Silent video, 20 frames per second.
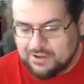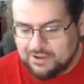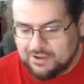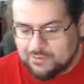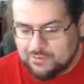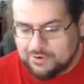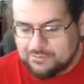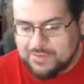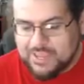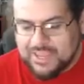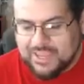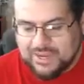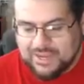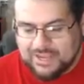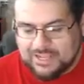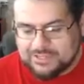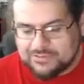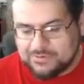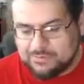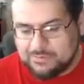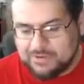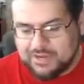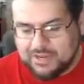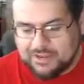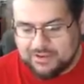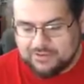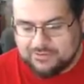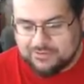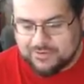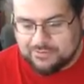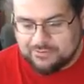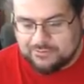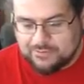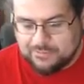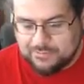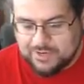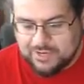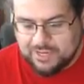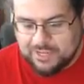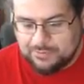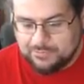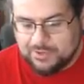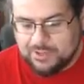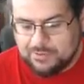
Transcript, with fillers: When making ads from an, from an E M P